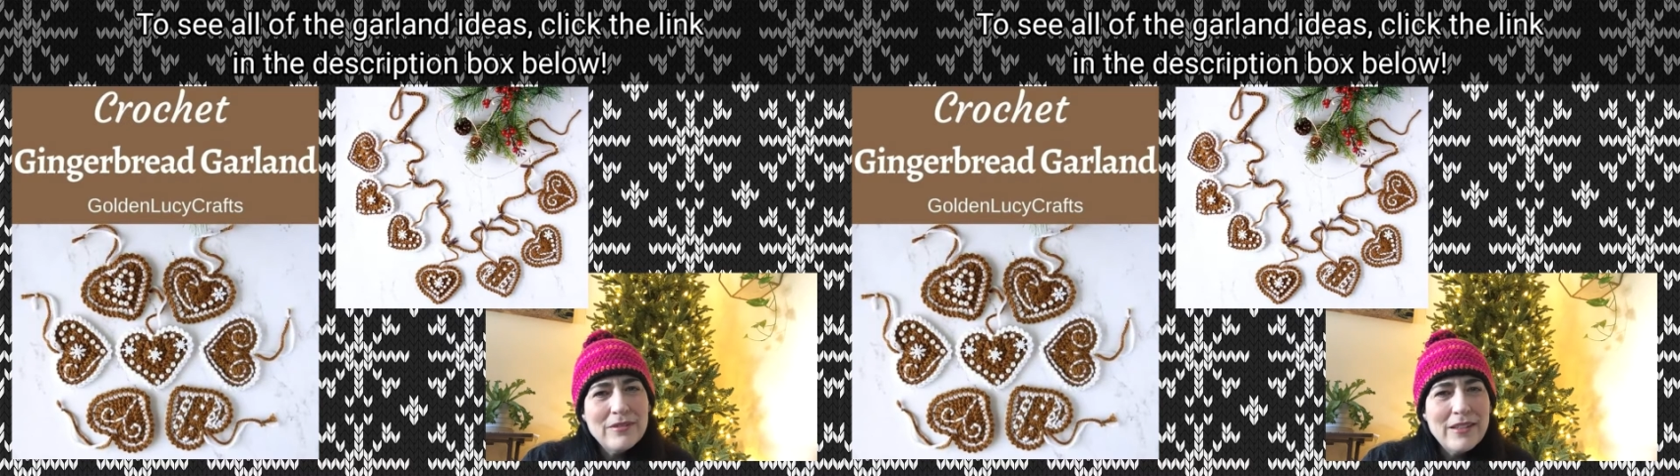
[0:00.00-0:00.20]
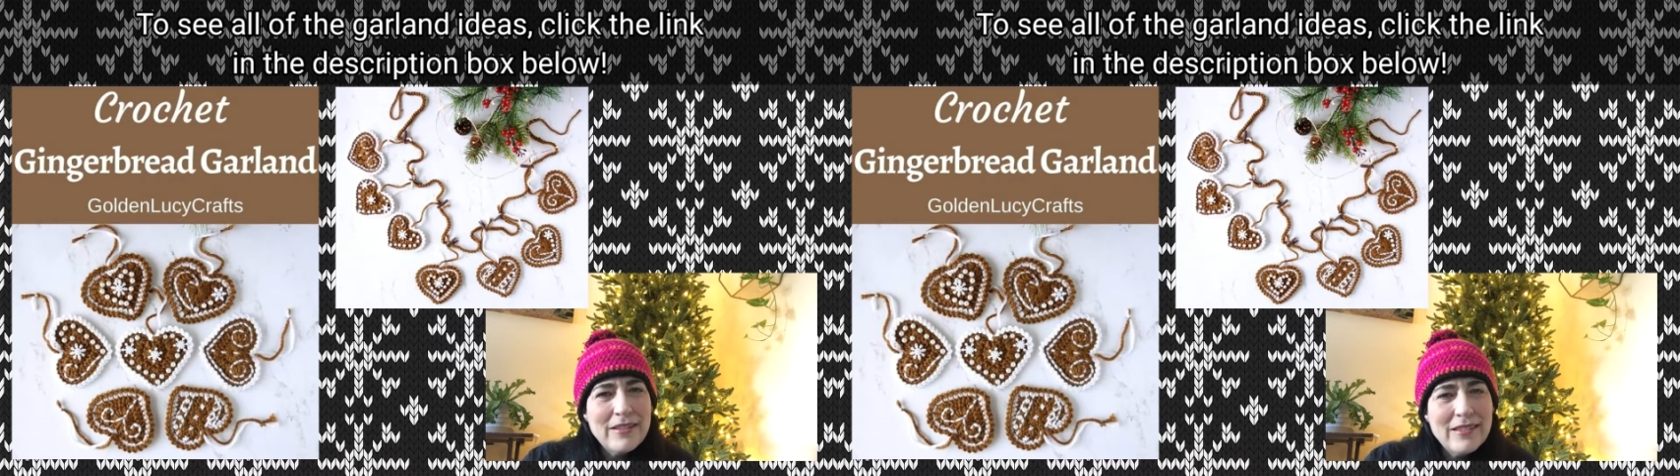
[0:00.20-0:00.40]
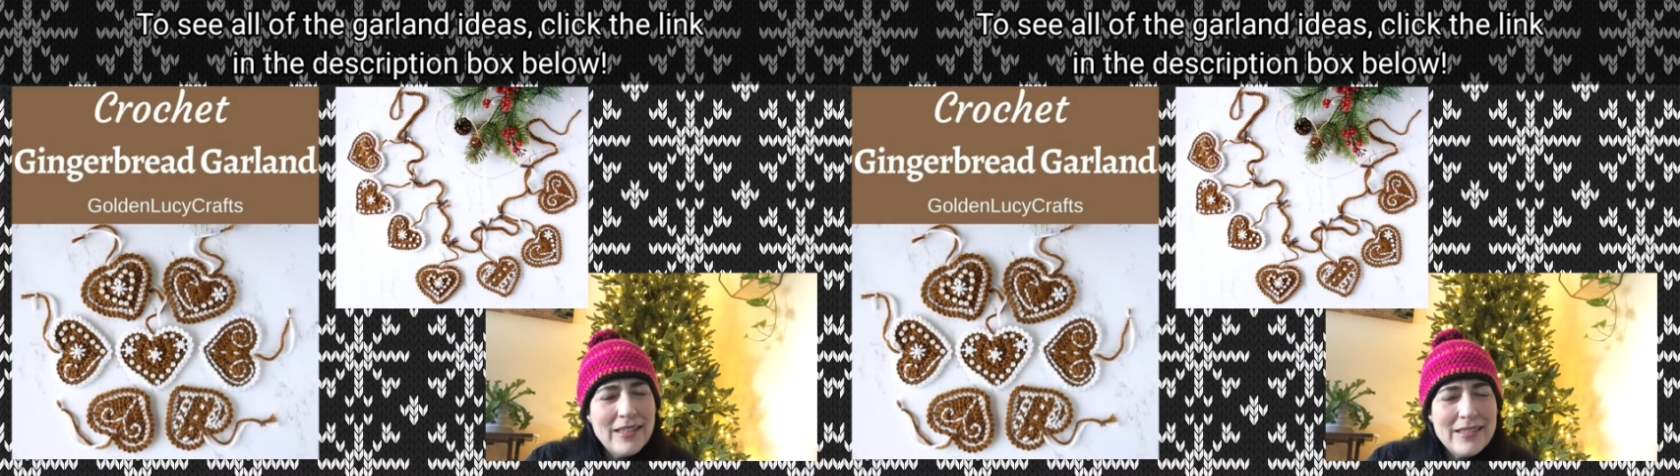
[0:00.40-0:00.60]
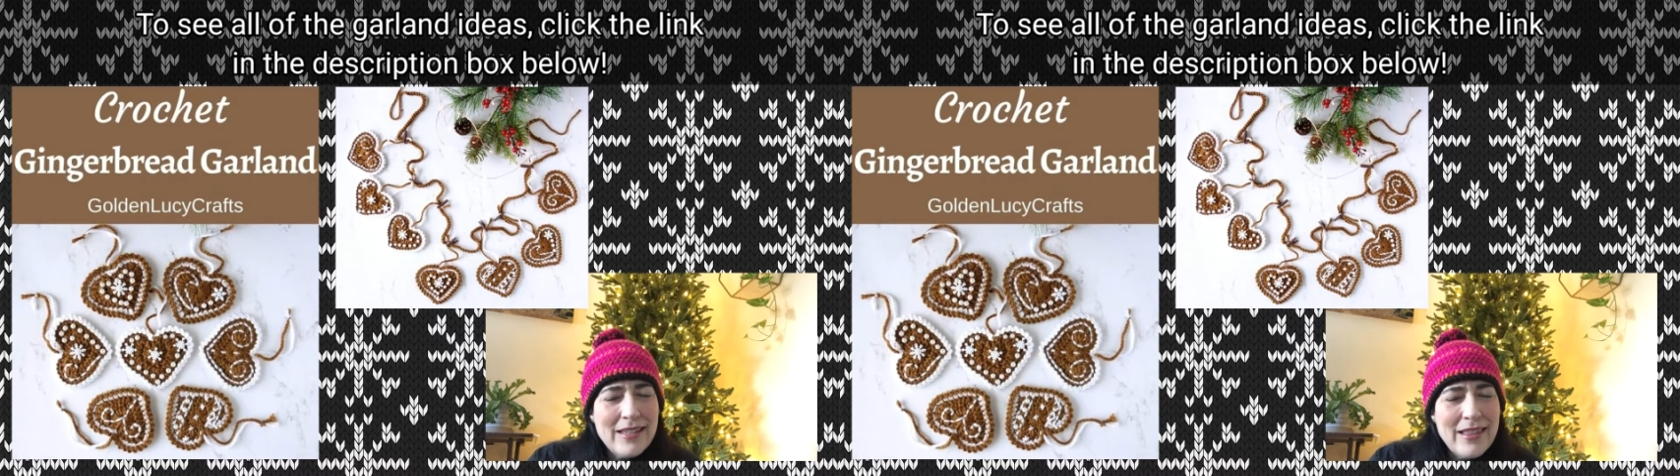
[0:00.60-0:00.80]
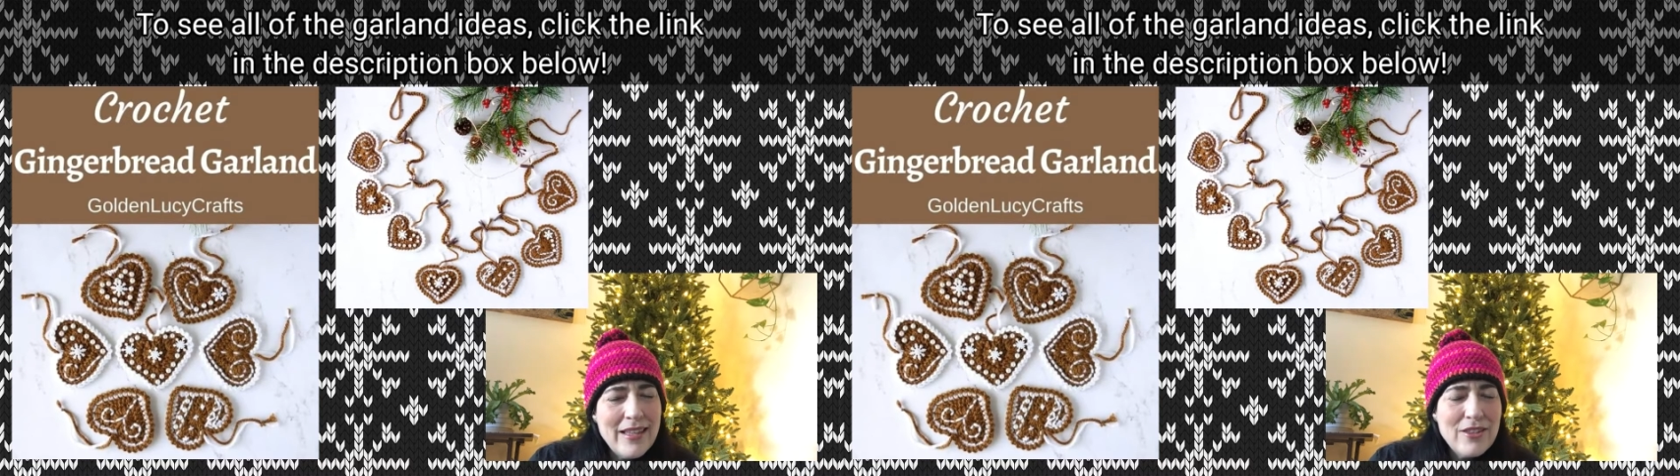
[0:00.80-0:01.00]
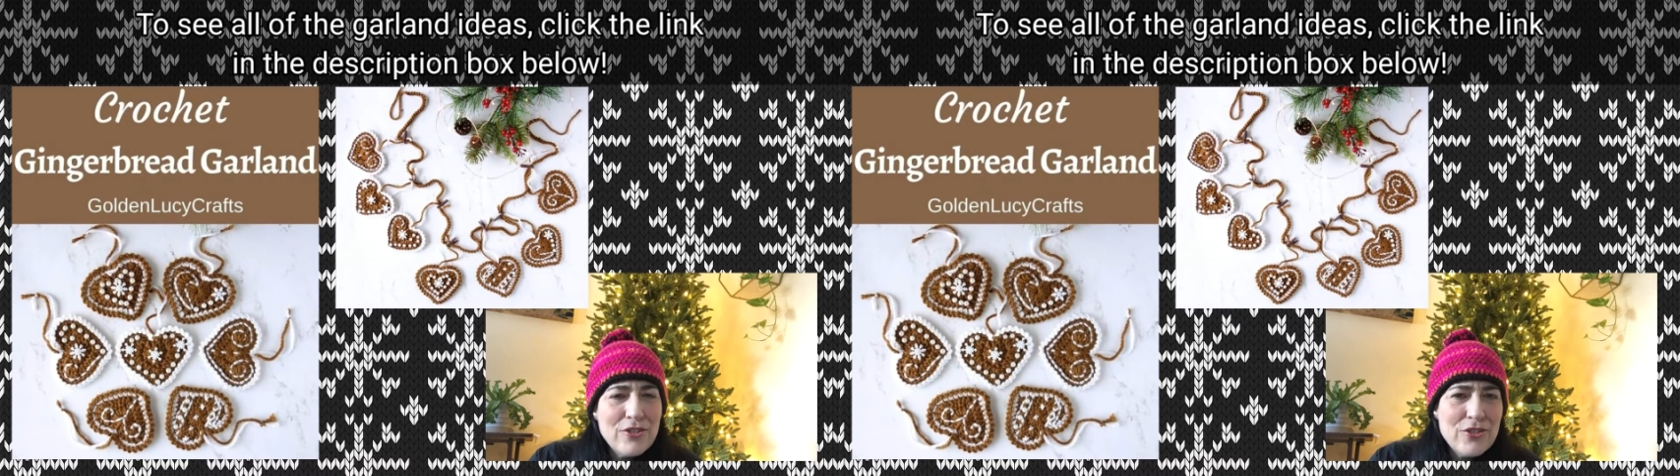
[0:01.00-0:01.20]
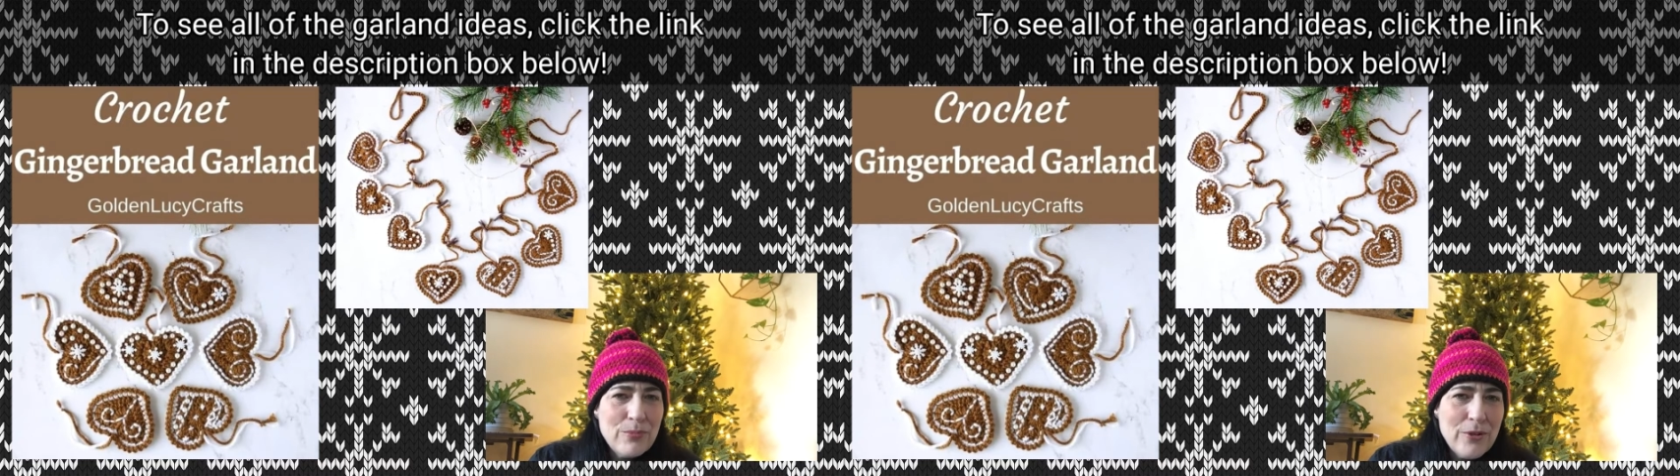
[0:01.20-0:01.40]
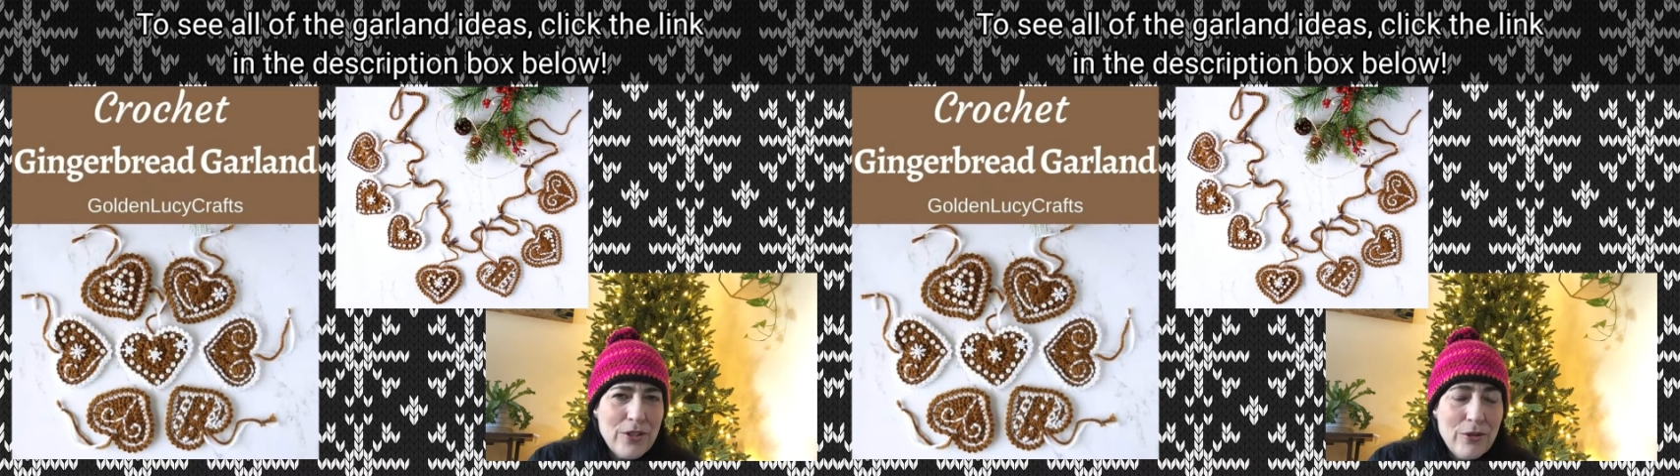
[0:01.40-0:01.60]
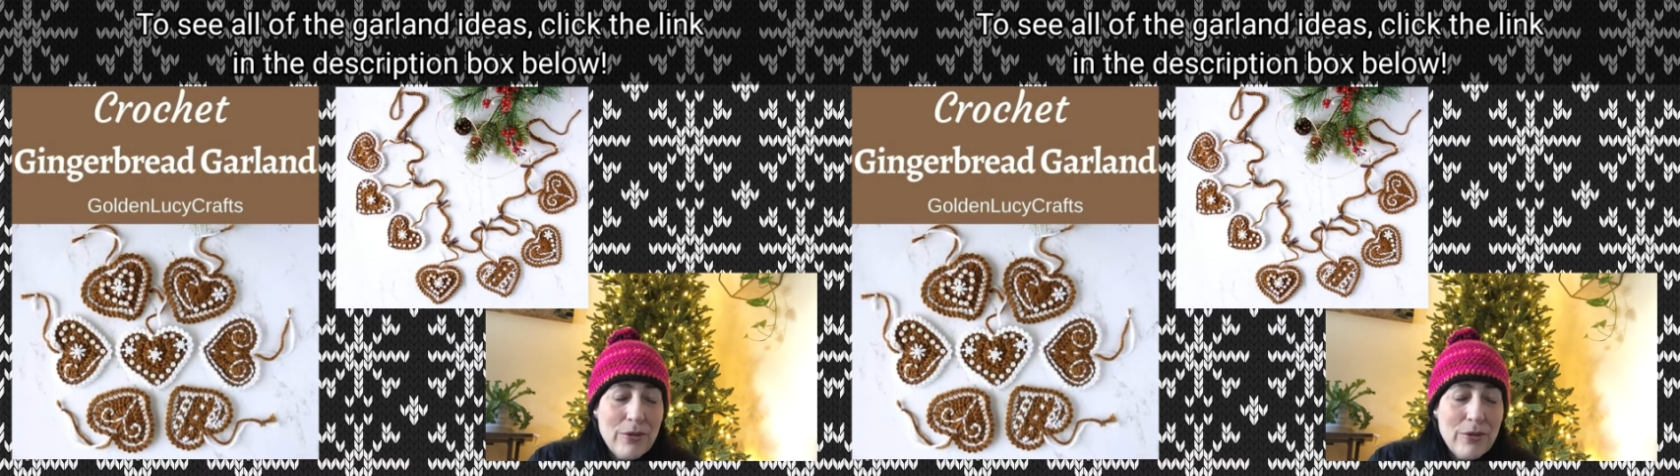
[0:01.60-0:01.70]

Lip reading: nonetheless. I think they're super cute.